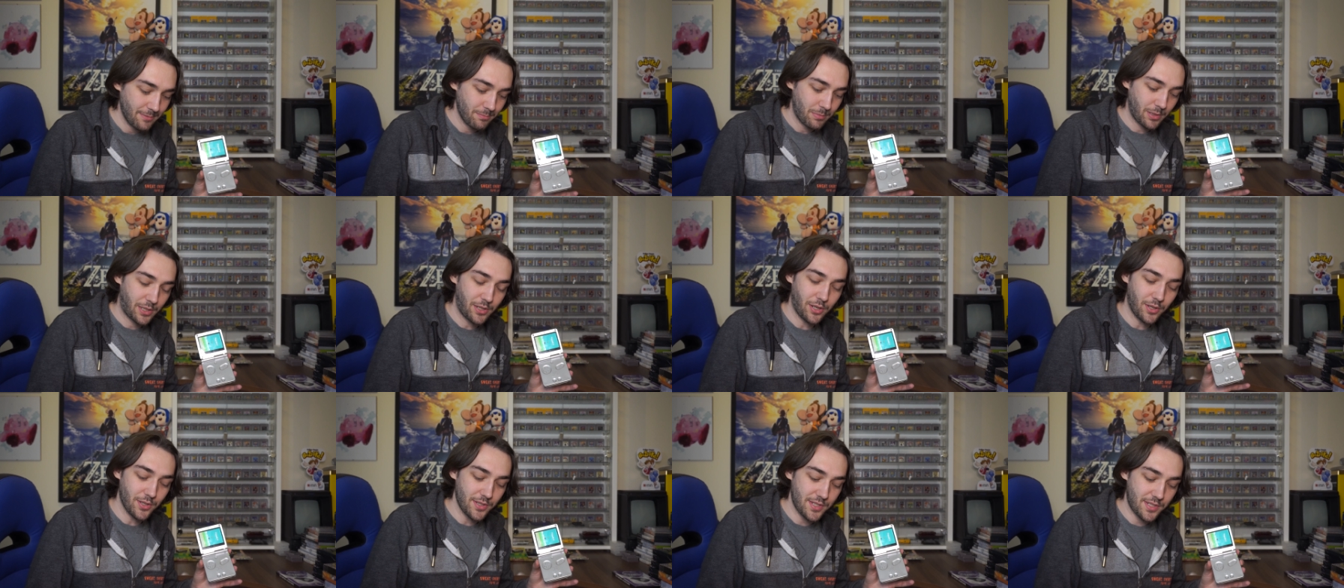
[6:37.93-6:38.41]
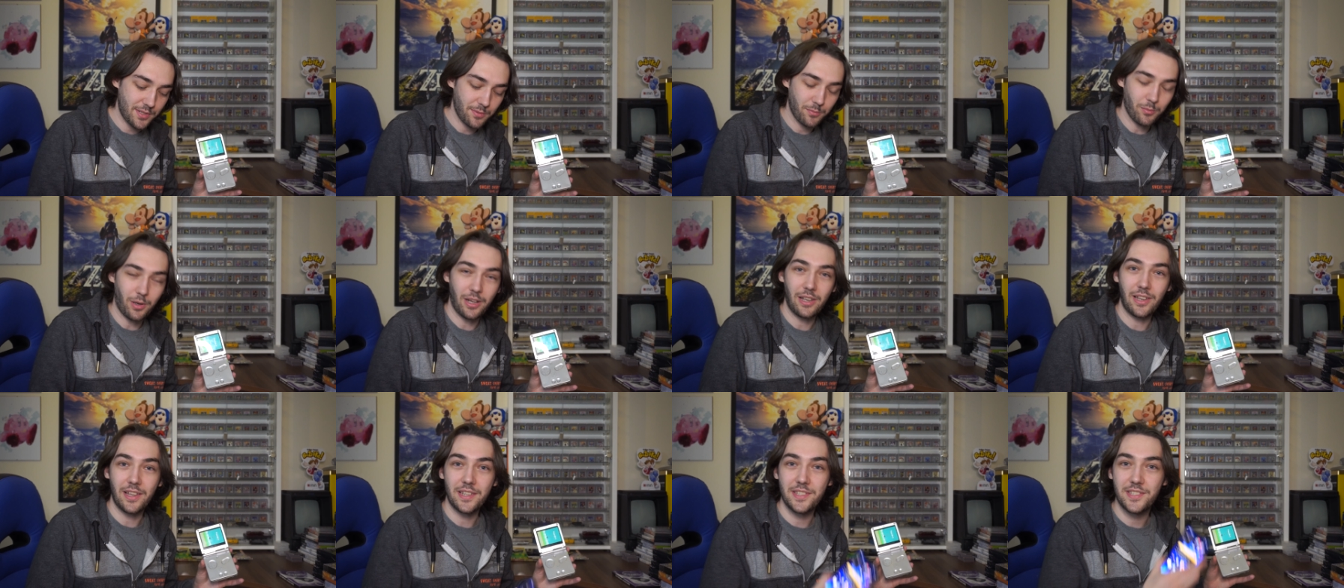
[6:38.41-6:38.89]
because
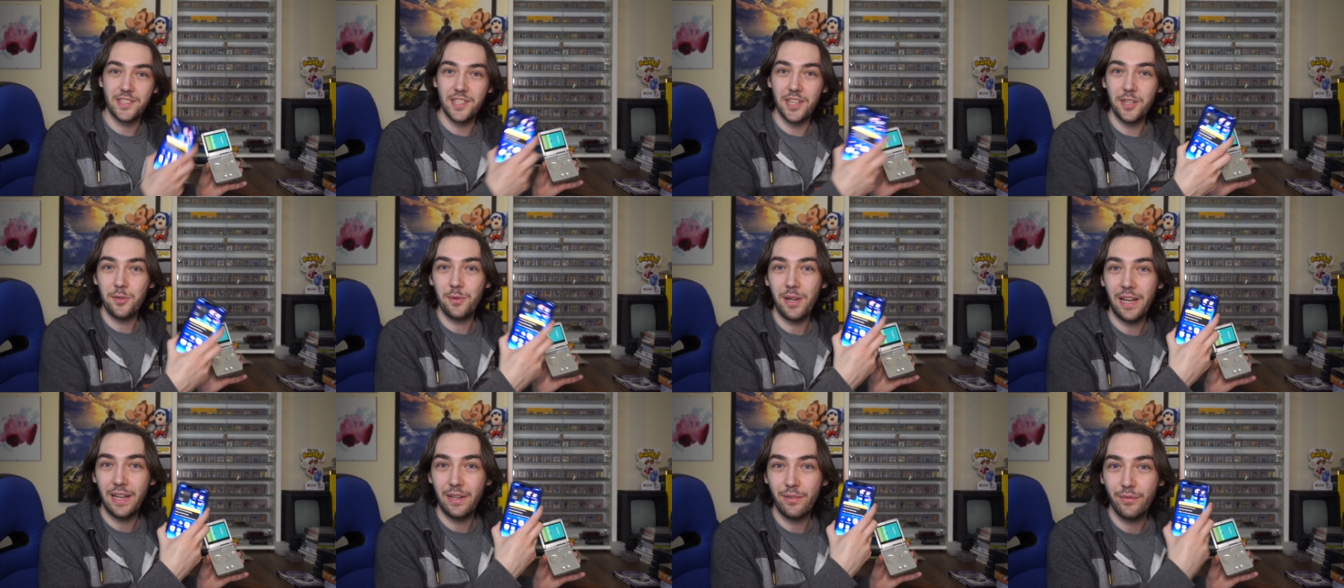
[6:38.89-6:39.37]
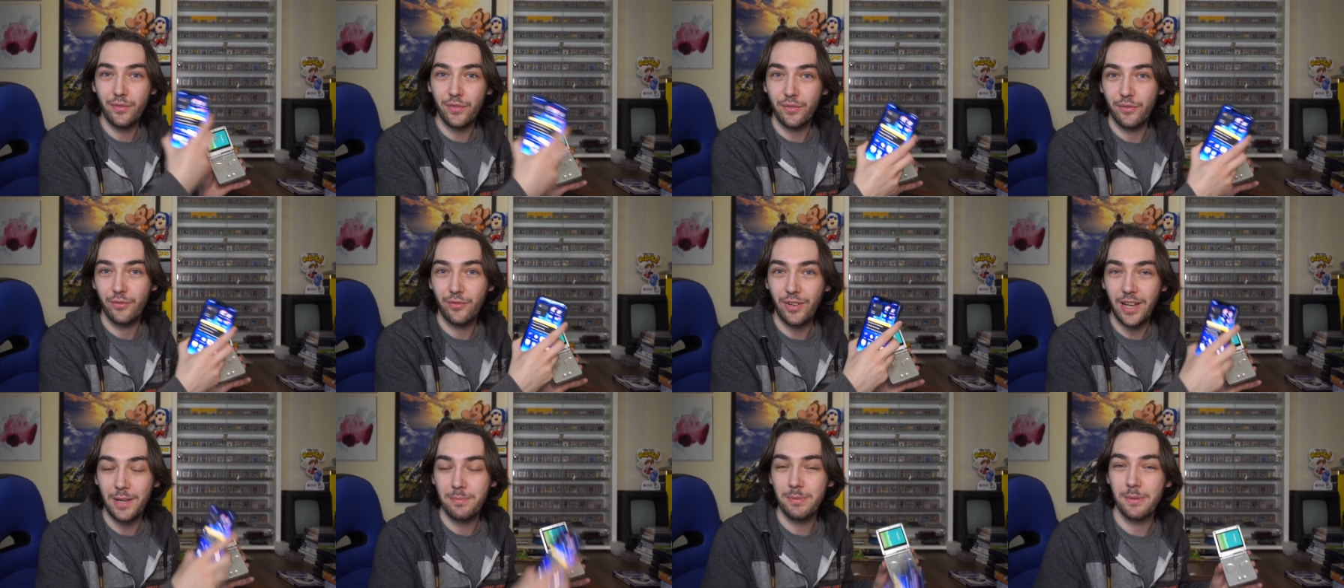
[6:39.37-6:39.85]
while I do have
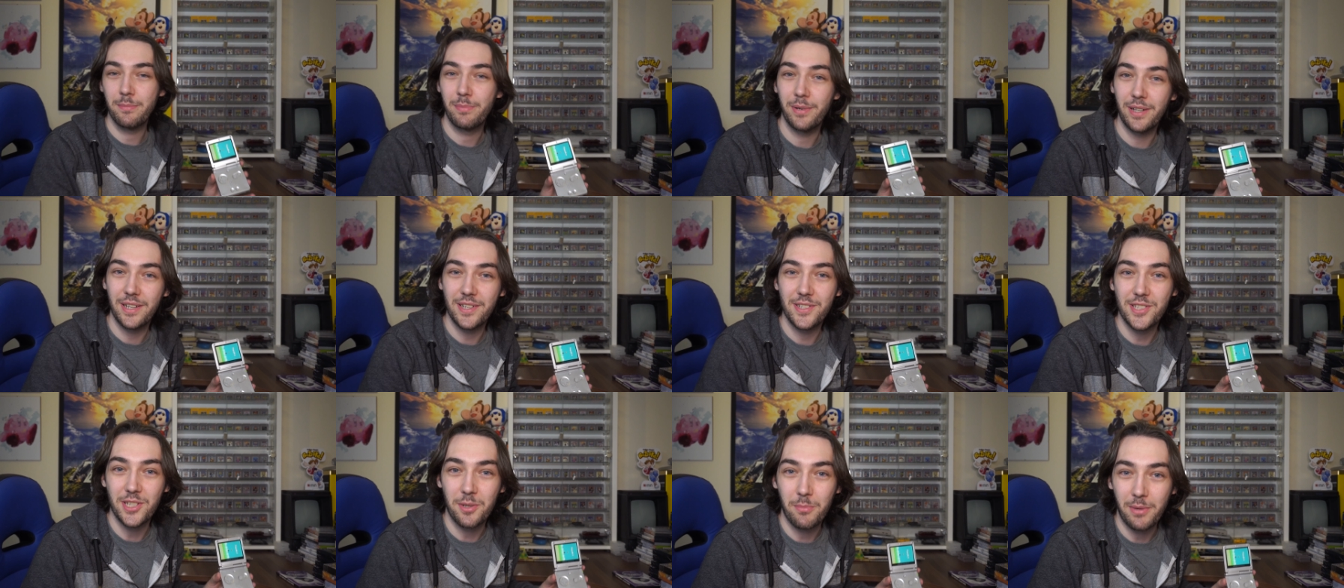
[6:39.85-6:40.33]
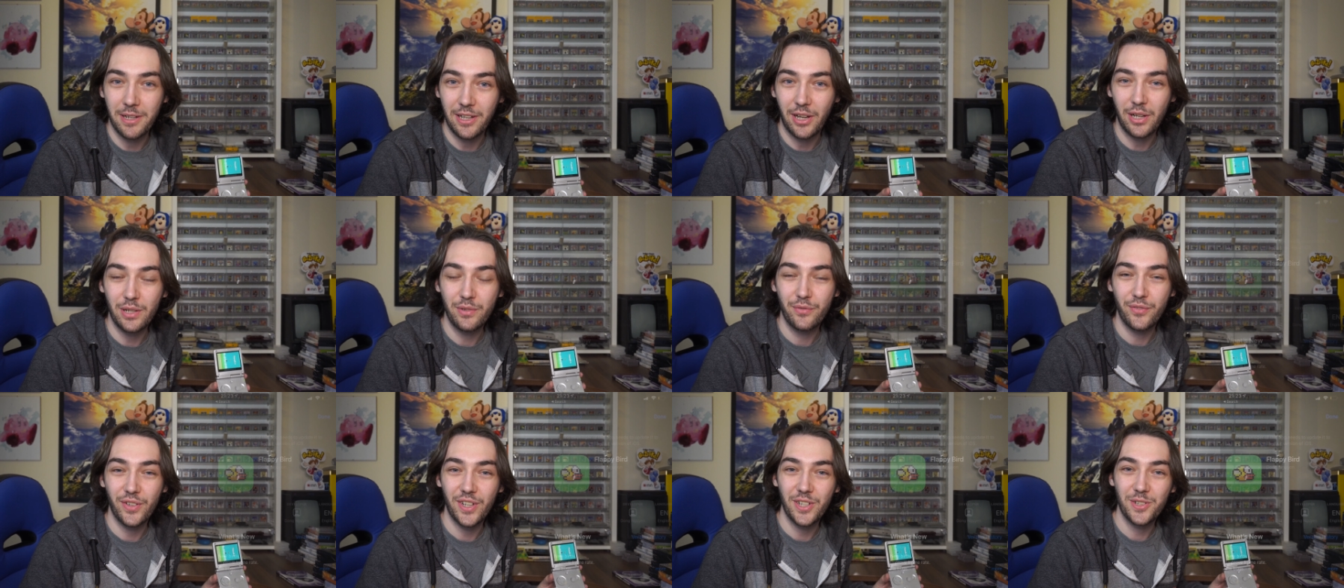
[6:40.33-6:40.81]
Flappy Birds on my
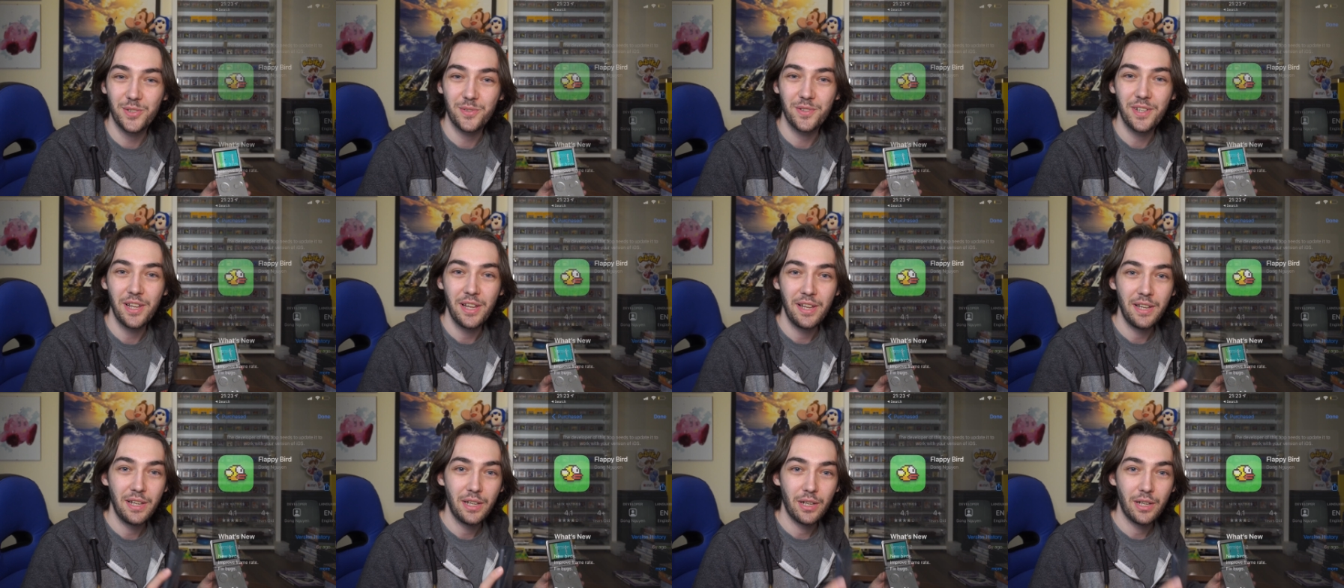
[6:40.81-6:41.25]
iPhone,